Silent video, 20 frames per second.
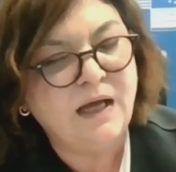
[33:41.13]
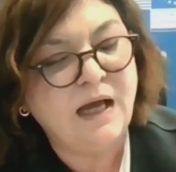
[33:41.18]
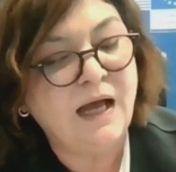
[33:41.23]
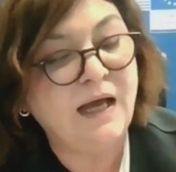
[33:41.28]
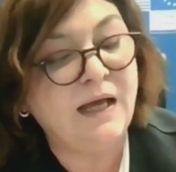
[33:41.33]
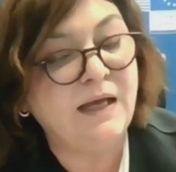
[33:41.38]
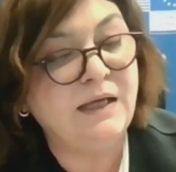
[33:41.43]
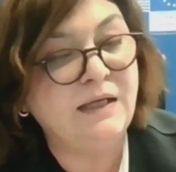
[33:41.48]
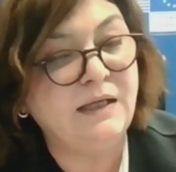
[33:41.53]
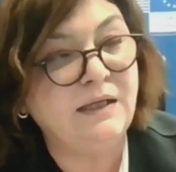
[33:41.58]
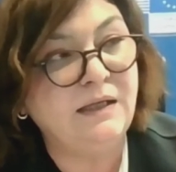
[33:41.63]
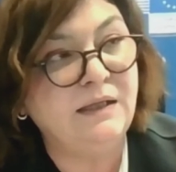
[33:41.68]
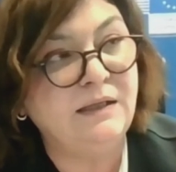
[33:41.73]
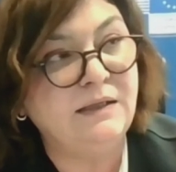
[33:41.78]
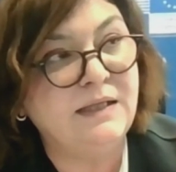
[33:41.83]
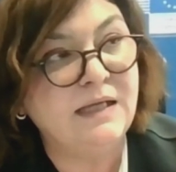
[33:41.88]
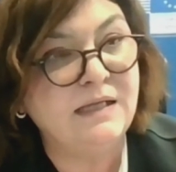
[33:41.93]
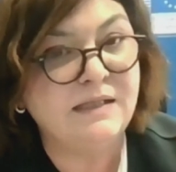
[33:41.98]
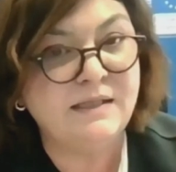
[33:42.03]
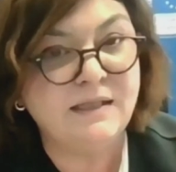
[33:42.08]
high
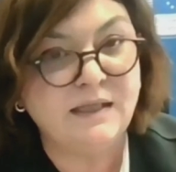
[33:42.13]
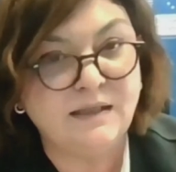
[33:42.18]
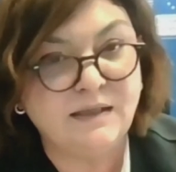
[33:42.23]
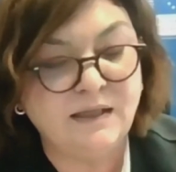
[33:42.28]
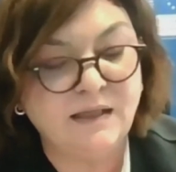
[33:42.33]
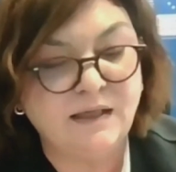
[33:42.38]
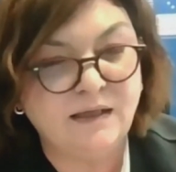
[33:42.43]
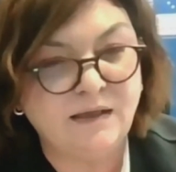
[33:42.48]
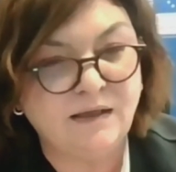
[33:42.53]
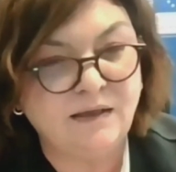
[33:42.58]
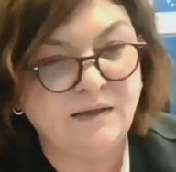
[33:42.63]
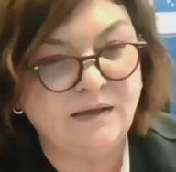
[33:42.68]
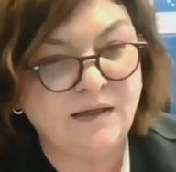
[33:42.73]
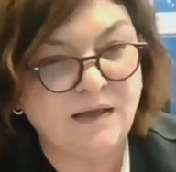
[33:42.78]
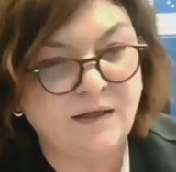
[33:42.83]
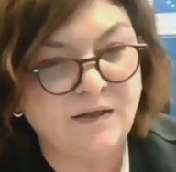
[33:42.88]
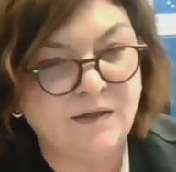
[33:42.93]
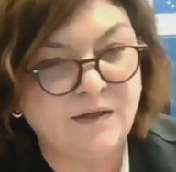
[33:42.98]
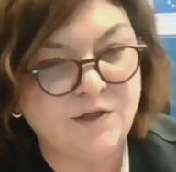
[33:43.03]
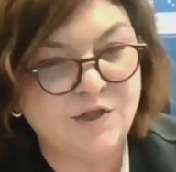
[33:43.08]
density in
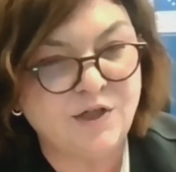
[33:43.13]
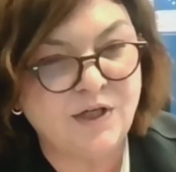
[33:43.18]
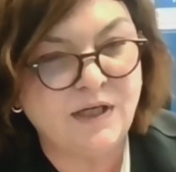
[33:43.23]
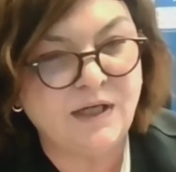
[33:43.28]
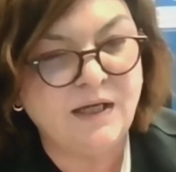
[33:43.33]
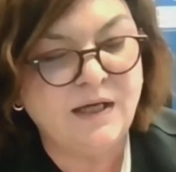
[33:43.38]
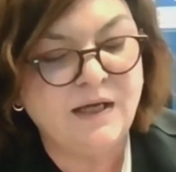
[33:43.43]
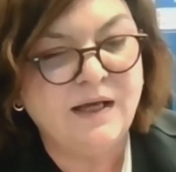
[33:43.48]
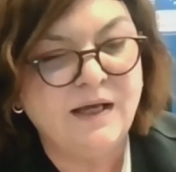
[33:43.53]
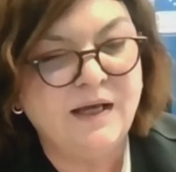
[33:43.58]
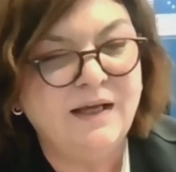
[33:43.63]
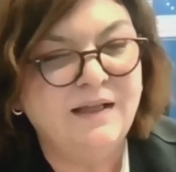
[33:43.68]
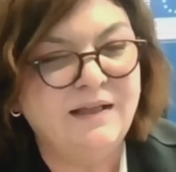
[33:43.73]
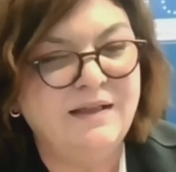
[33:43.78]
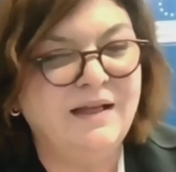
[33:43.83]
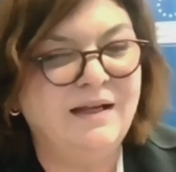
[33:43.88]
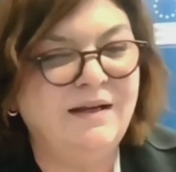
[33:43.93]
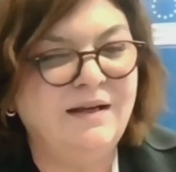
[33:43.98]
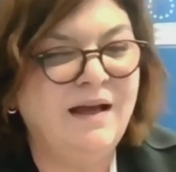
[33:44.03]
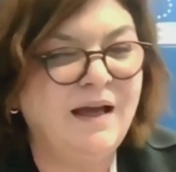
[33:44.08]
energy,
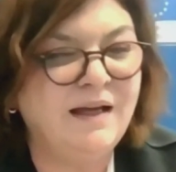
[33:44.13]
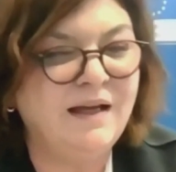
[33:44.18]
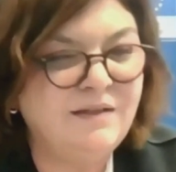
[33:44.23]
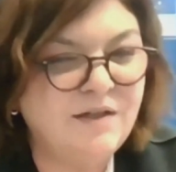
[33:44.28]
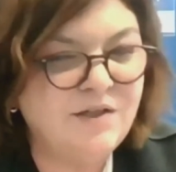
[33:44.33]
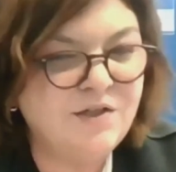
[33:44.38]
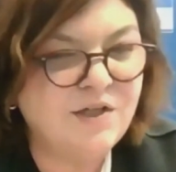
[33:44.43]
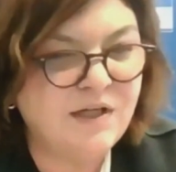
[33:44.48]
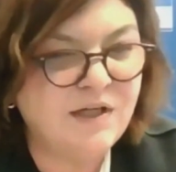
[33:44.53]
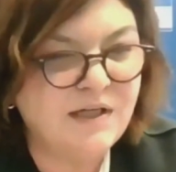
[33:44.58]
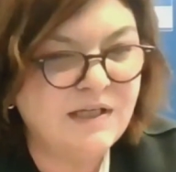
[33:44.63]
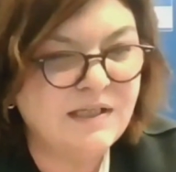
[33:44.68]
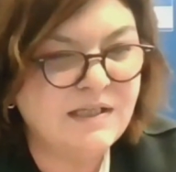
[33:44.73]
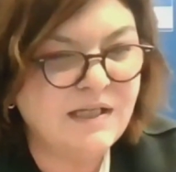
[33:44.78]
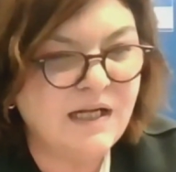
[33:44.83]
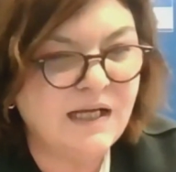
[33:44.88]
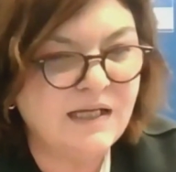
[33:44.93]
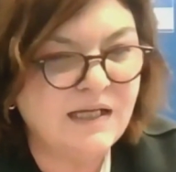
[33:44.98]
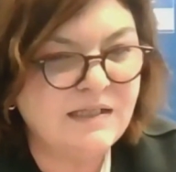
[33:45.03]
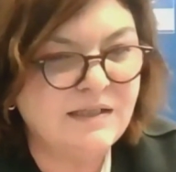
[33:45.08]
then hydrogen is
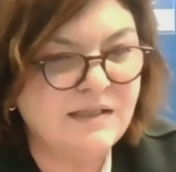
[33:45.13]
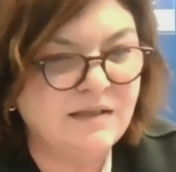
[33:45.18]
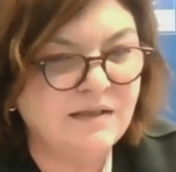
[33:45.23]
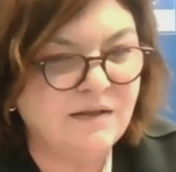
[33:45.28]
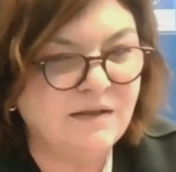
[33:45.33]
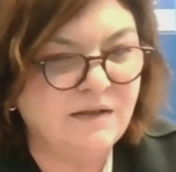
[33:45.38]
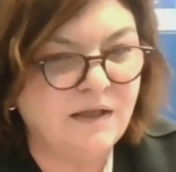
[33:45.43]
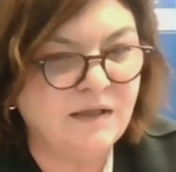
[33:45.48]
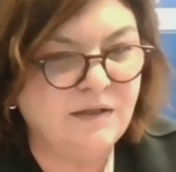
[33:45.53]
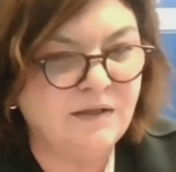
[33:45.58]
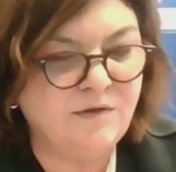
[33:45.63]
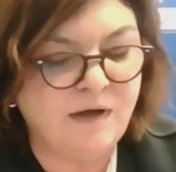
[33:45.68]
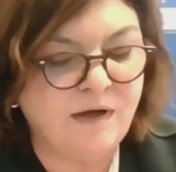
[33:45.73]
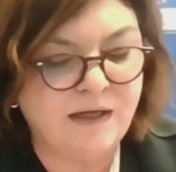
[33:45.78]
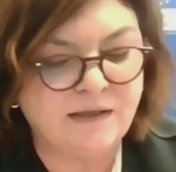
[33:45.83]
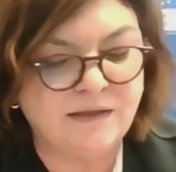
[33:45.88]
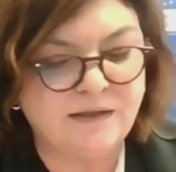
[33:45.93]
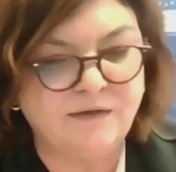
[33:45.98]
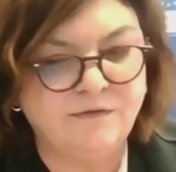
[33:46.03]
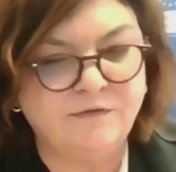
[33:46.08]
less
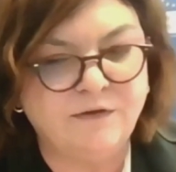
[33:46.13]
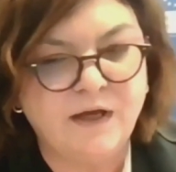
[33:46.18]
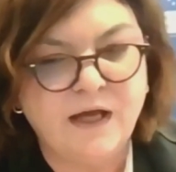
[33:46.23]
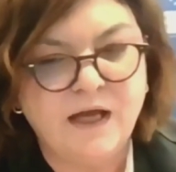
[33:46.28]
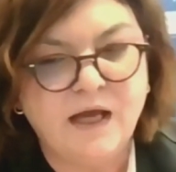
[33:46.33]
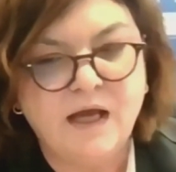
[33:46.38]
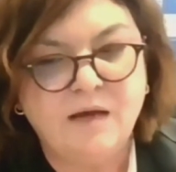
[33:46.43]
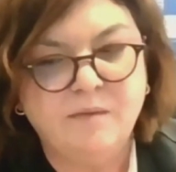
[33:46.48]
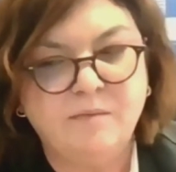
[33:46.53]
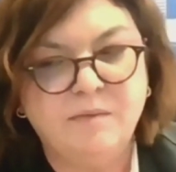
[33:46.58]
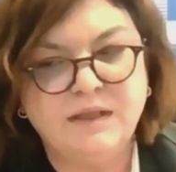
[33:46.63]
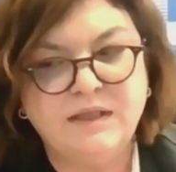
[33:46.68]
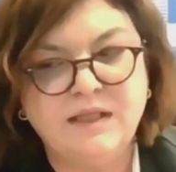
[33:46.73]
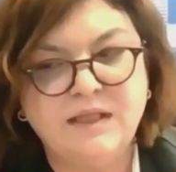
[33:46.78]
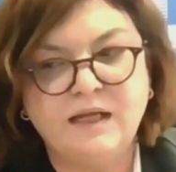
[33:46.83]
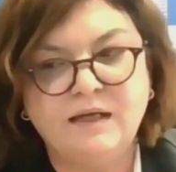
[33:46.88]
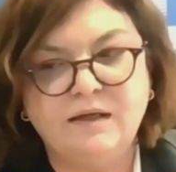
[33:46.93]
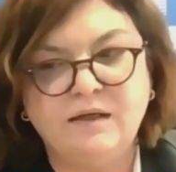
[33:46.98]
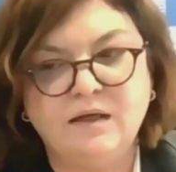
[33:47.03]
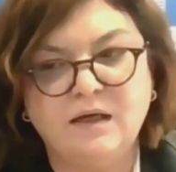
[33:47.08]
attractive. But
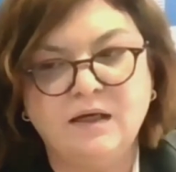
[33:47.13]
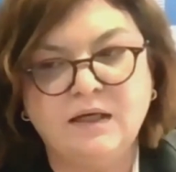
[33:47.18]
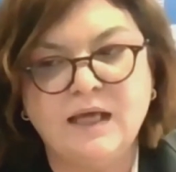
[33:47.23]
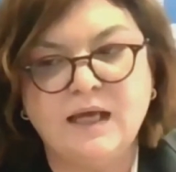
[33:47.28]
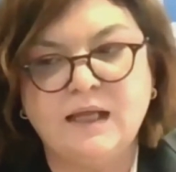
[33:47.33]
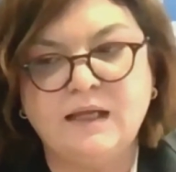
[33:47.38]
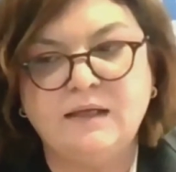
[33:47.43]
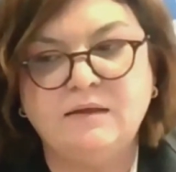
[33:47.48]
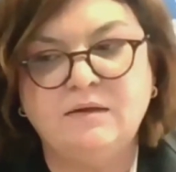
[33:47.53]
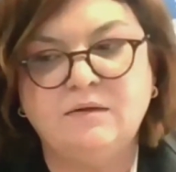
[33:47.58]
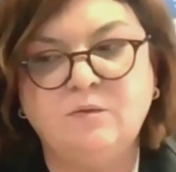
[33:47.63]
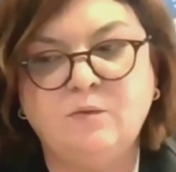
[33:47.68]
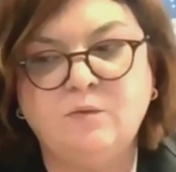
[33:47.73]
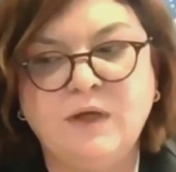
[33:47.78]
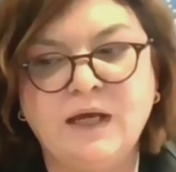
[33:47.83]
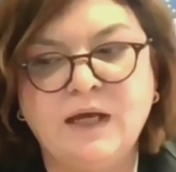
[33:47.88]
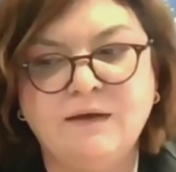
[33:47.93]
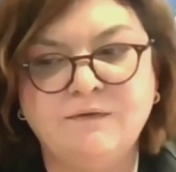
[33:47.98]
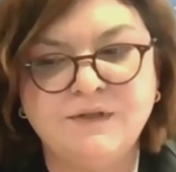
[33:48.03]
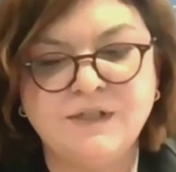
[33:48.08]
then again, we
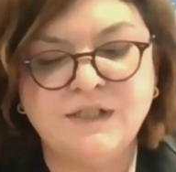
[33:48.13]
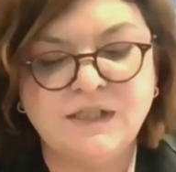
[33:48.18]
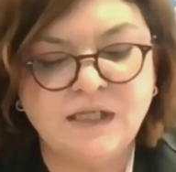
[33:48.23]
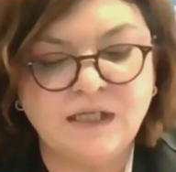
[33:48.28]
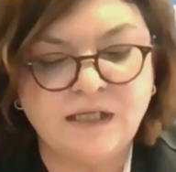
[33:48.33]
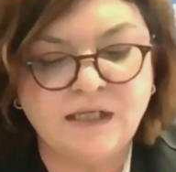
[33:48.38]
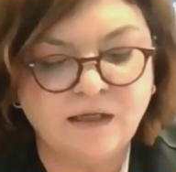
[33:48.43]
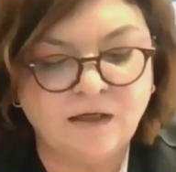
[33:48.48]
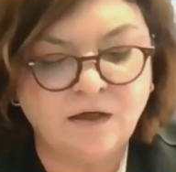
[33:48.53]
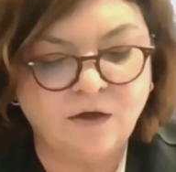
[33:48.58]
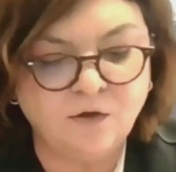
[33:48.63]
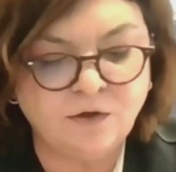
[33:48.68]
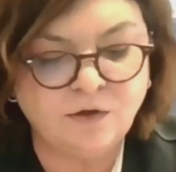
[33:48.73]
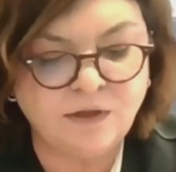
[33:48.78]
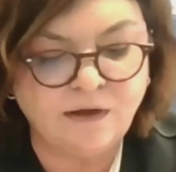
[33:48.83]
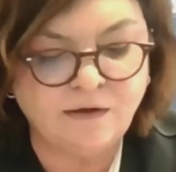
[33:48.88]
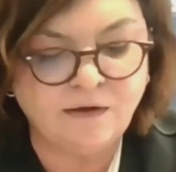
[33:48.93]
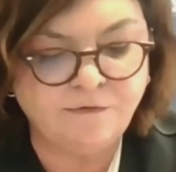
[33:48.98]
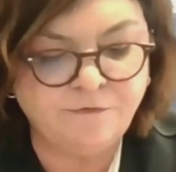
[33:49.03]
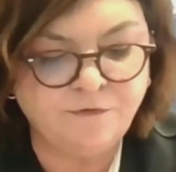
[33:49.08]
have seen a lot
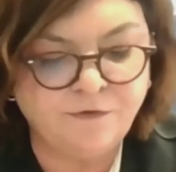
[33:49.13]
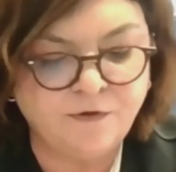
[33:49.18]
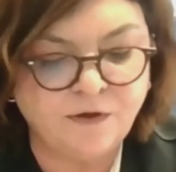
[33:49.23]
of